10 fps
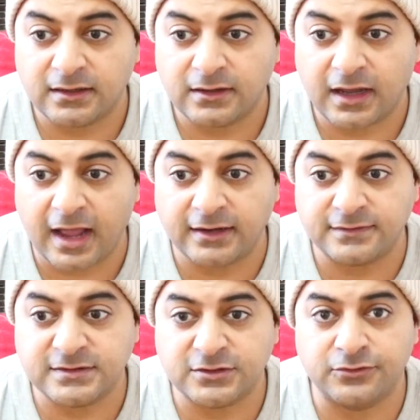kind of
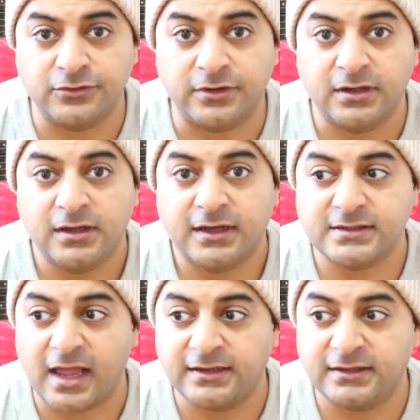screwed because
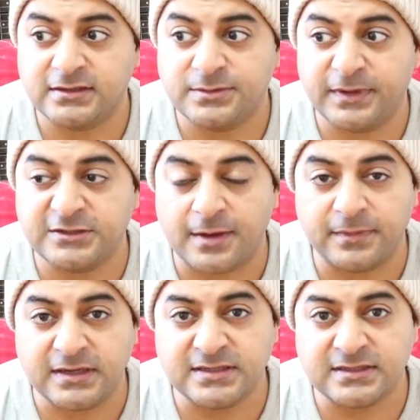I didn't speak
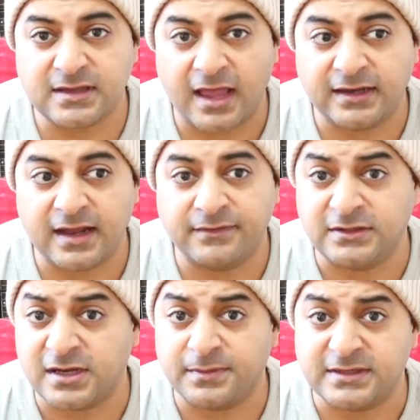Japanese, I didn't have any
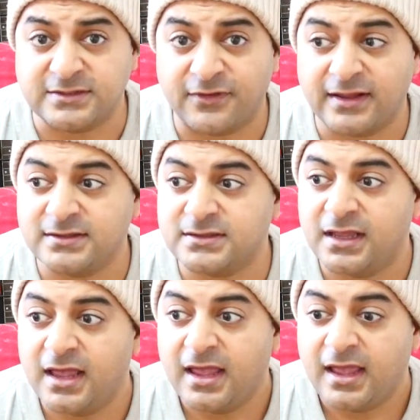Japanese friends,
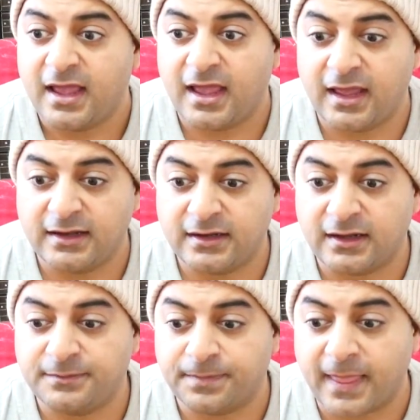and
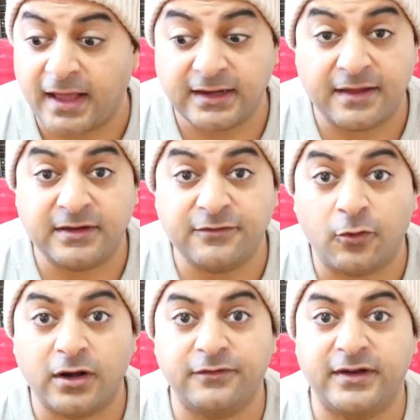I didn't have any
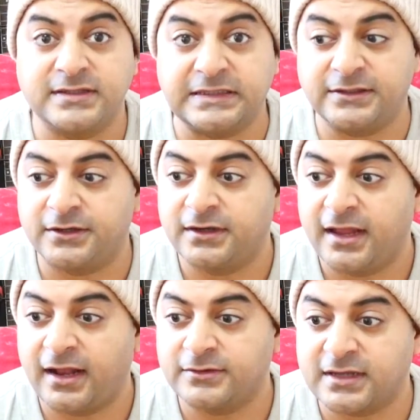foreign friends either,
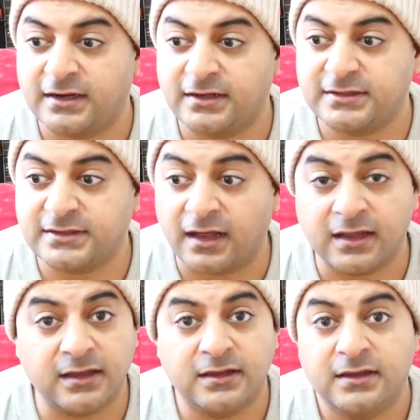and I was kind of stuck
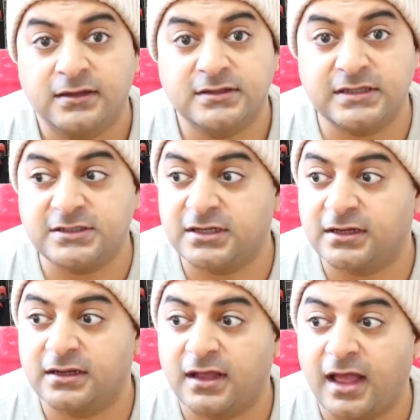
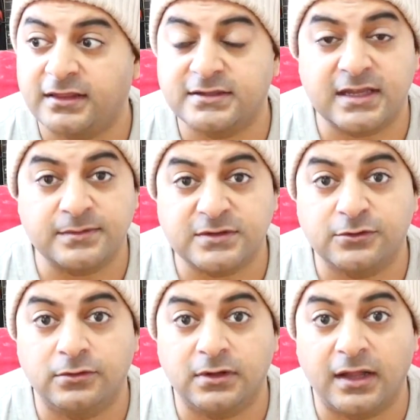teaching at the same
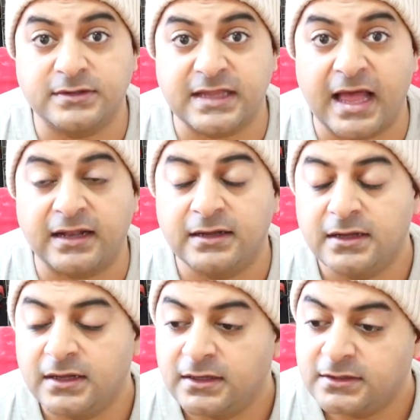school I was at.
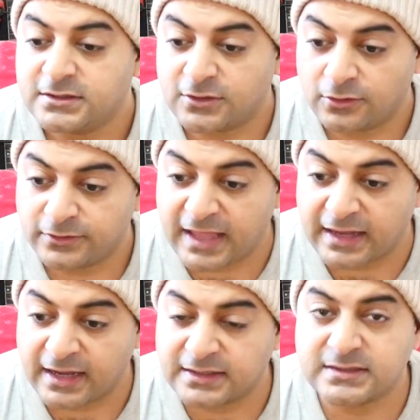So
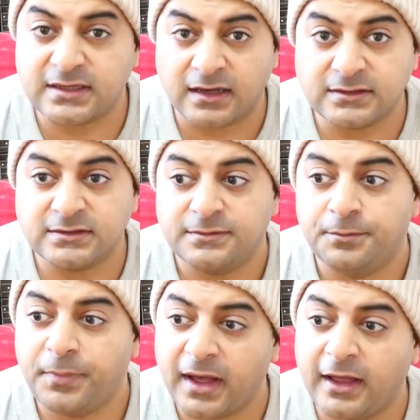that kind of sucked,
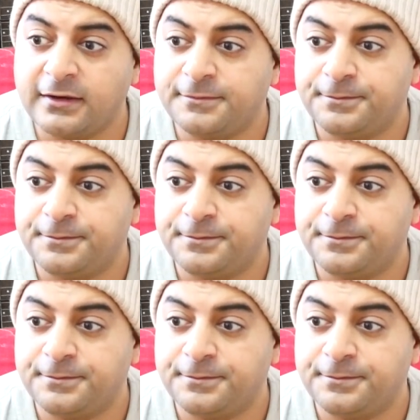but